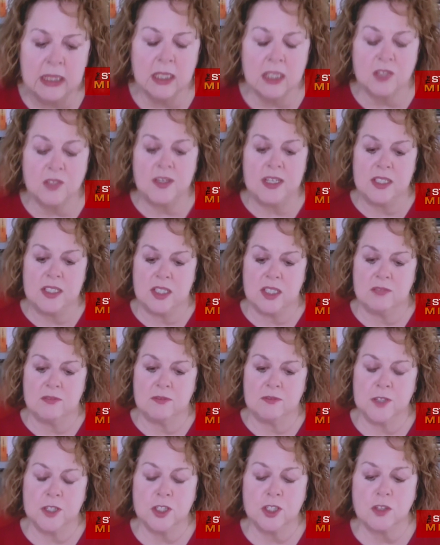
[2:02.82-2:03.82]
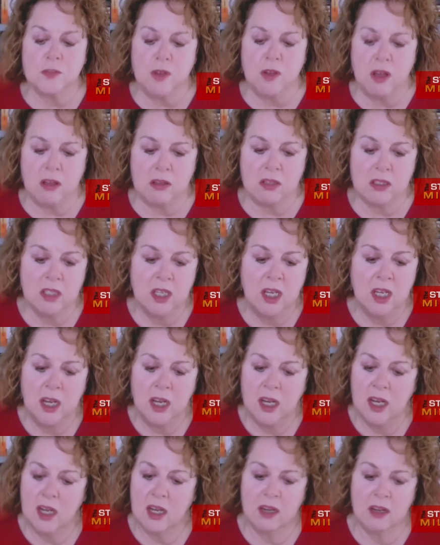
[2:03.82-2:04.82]
let's face it. First of all,
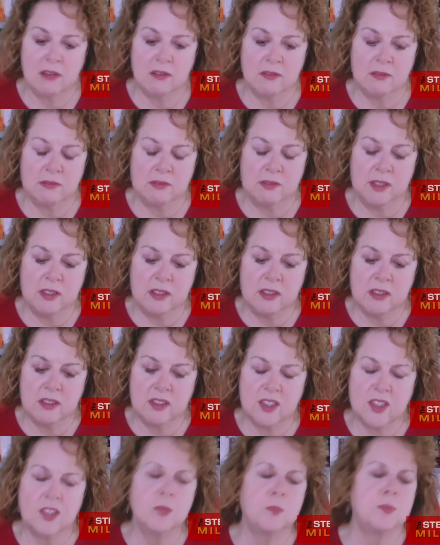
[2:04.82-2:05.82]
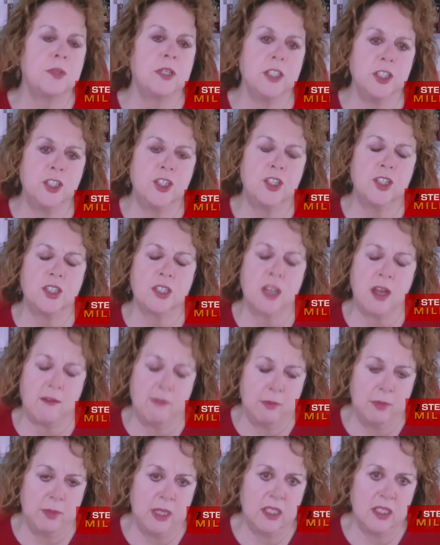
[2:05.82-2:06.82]
it's the British
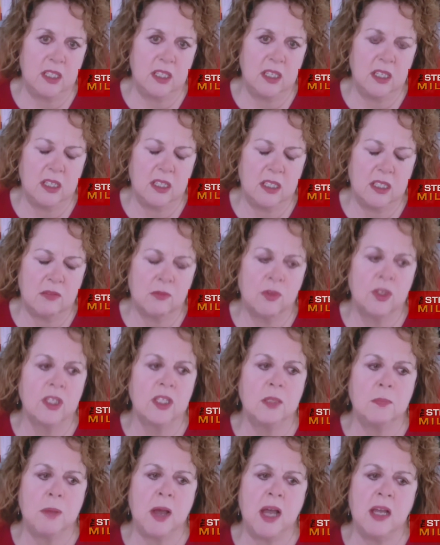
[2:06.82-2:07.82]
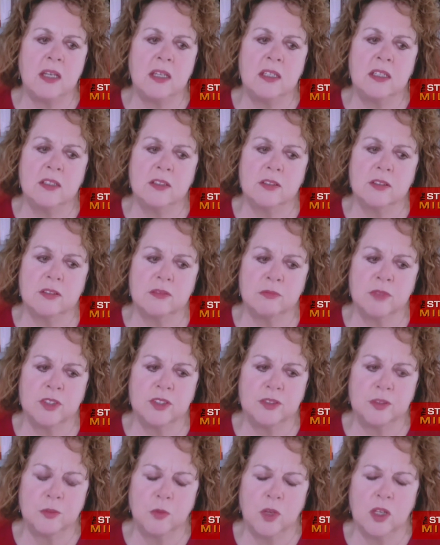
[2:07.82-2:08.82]
government that really pioneered
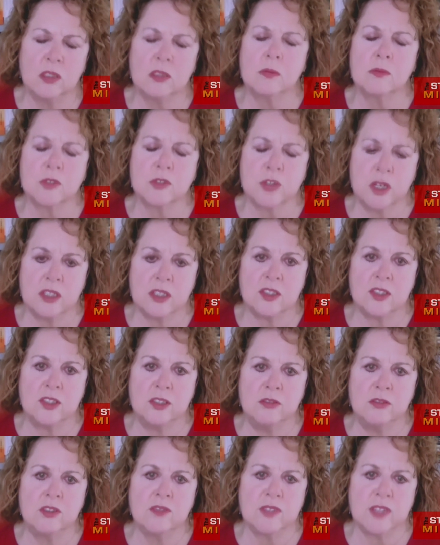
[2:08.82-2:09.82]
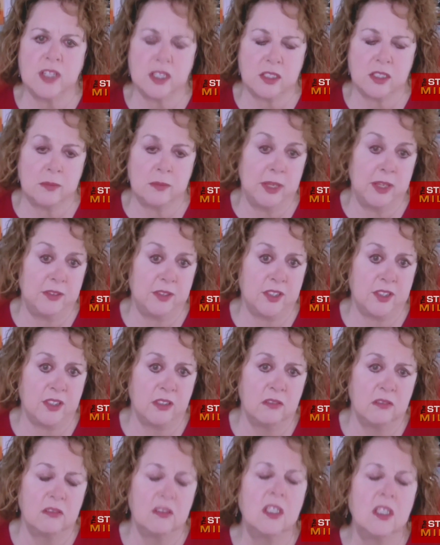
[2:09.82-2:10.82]
with the Wellcome Trust the use of
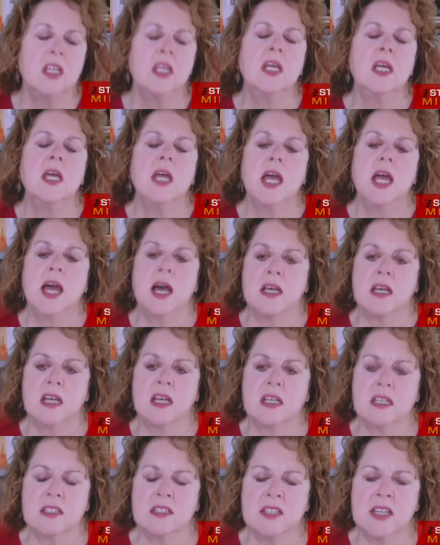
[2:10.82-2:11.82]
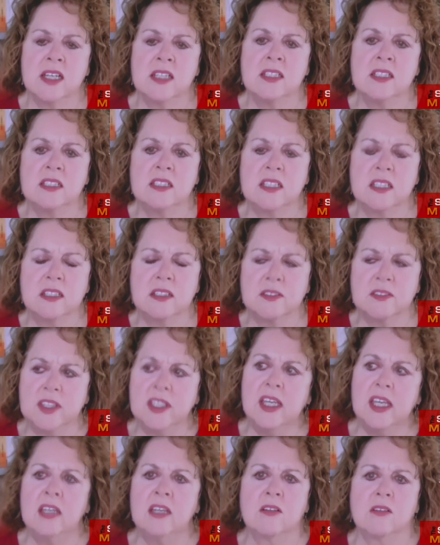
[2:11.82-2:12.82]
dexamethasone. Uh, and the
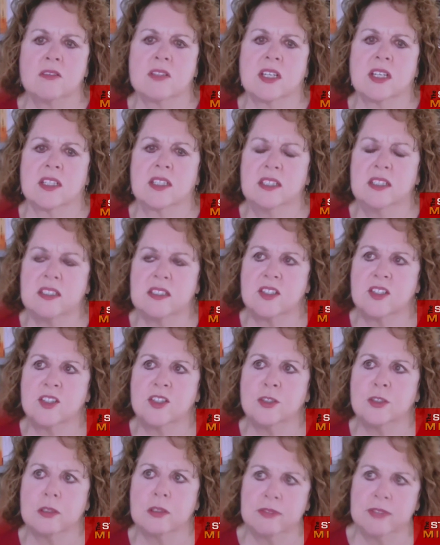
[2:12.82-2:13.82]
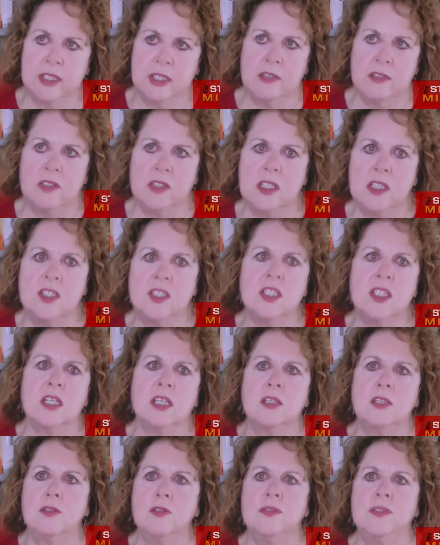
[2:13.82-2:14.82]
thinking goes like this: You're very, very
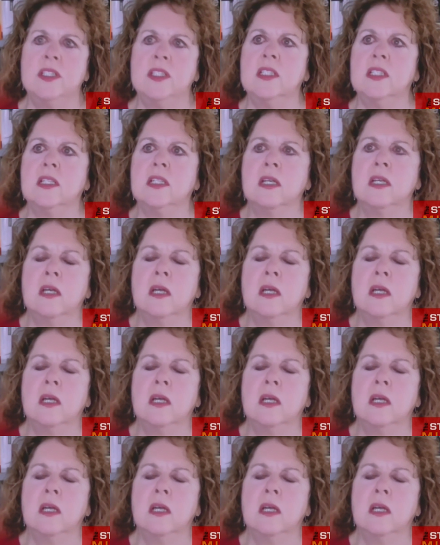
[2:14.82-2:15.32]
sick. You've hit